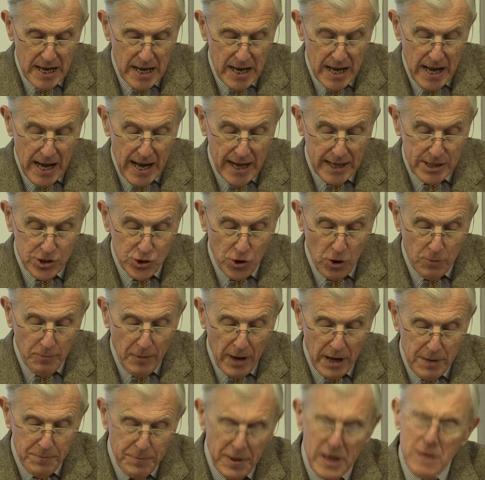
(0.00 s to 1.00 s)
and on
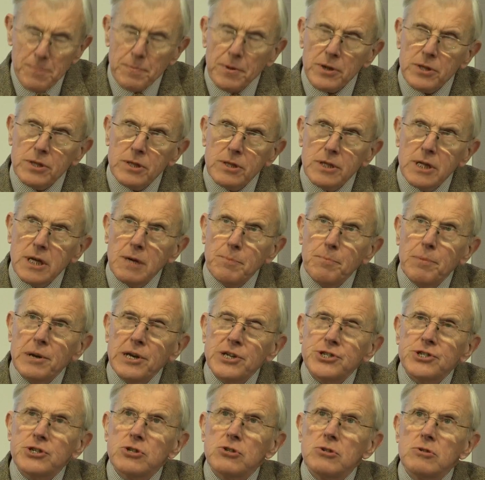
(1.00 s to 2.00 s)
my paper, The
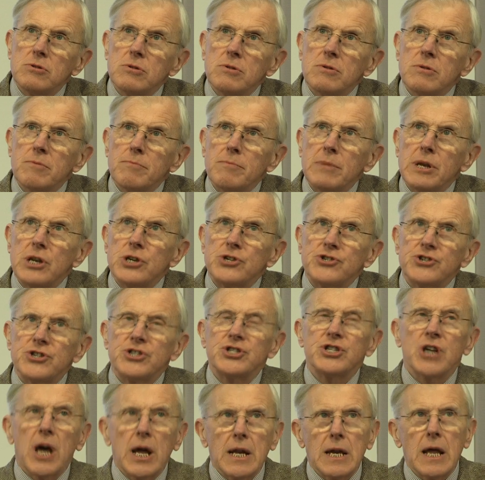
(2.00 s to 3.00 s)
Political Military
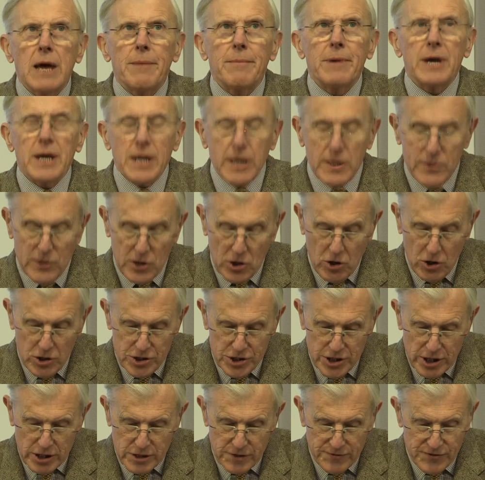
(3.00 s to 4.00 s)
Dynamic in the
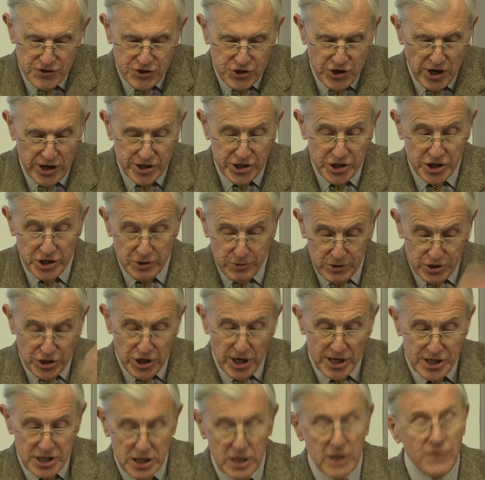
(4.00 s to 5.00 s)
Conduct of Strategy, which
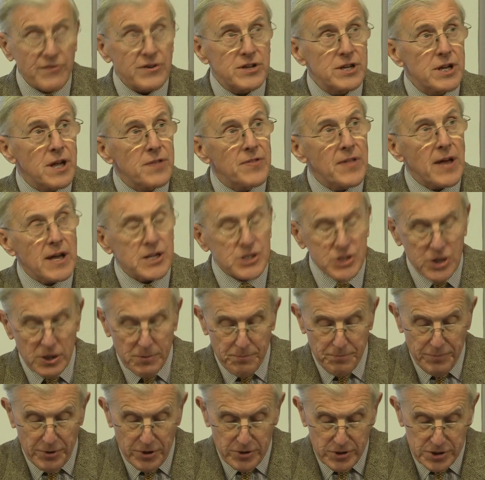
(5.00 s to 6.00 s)
I delivered at that
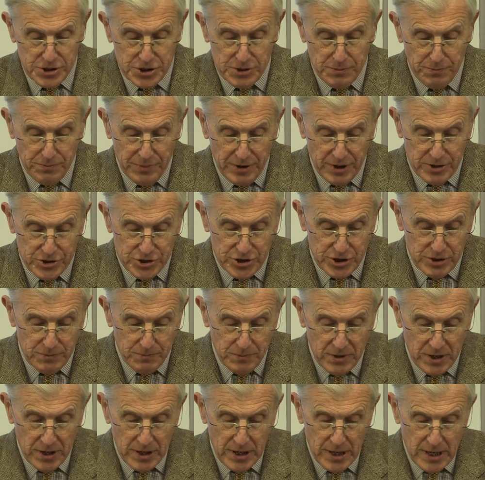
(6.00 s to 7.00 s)
symposium
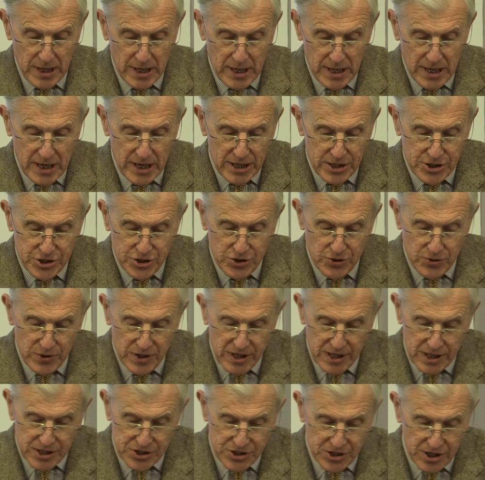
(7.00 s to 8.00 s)
2
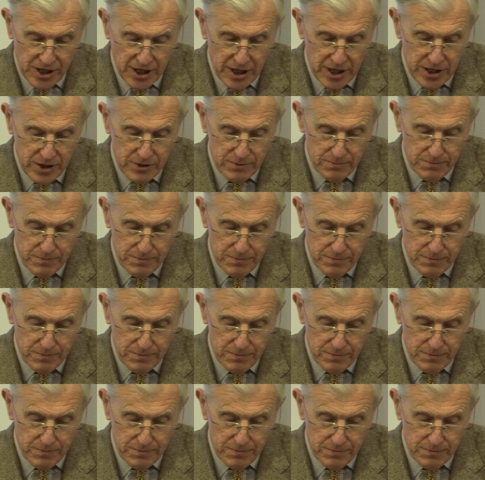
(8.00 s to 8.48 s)
years ago.